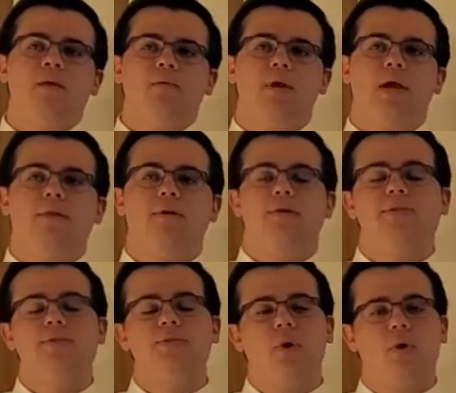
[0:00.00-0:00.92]
rather.
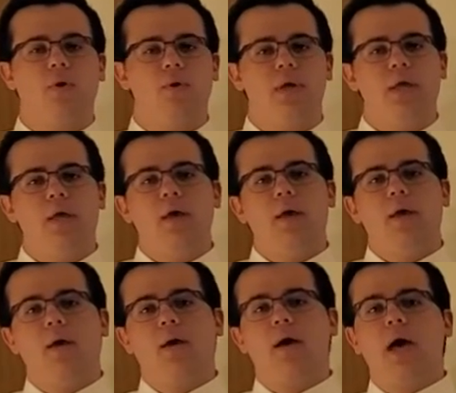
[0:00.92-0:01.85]
So
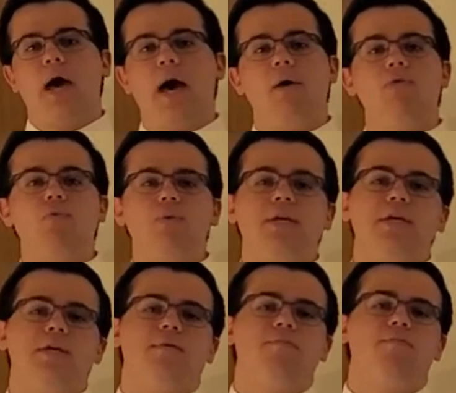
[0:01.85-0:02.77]
how do
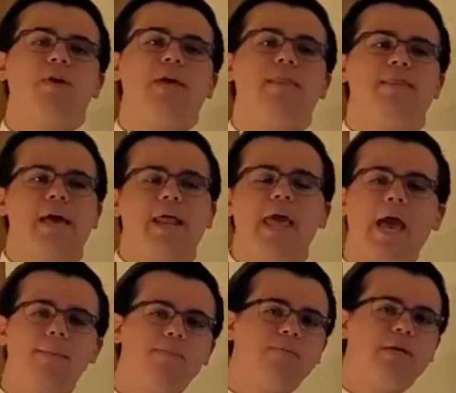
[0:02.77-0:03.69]
we hit that
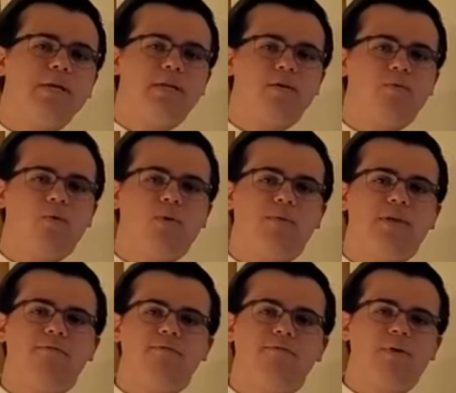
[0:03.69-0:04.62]
happy medium where we
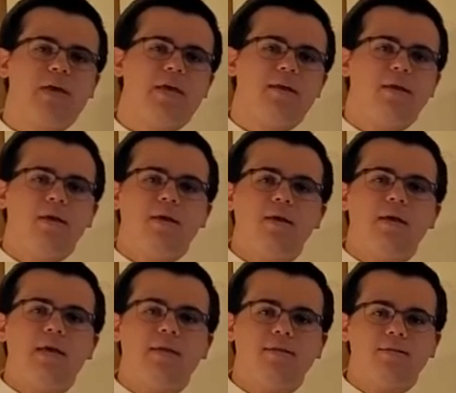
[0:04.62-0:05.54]
fit
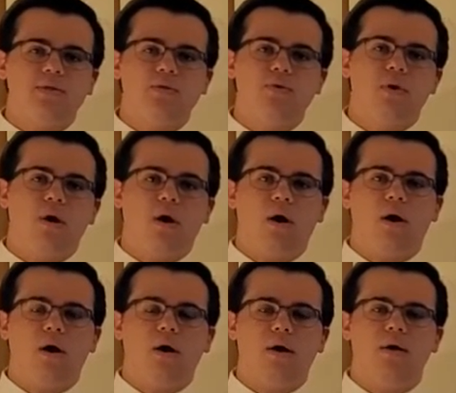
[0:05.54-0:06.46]
into
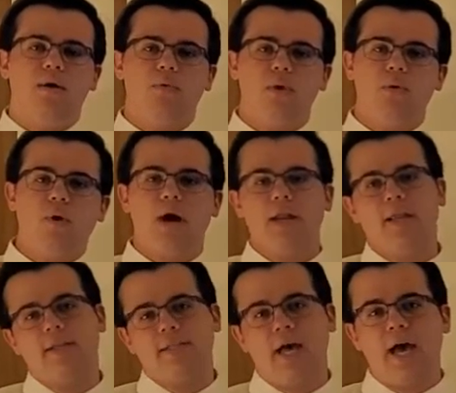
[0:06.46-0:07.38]
we want it
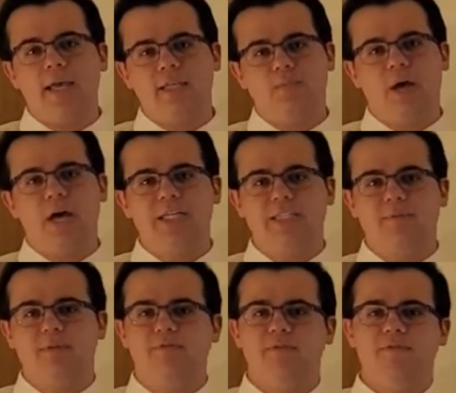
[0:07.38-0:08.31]
as high as
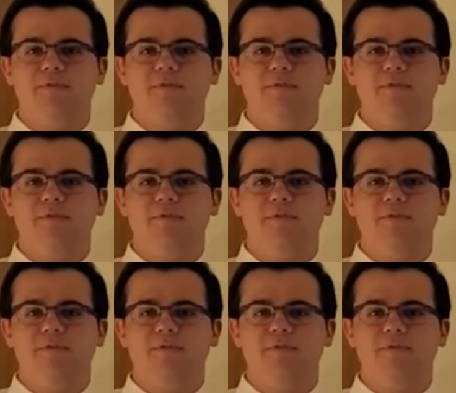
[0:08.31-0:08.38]
possible for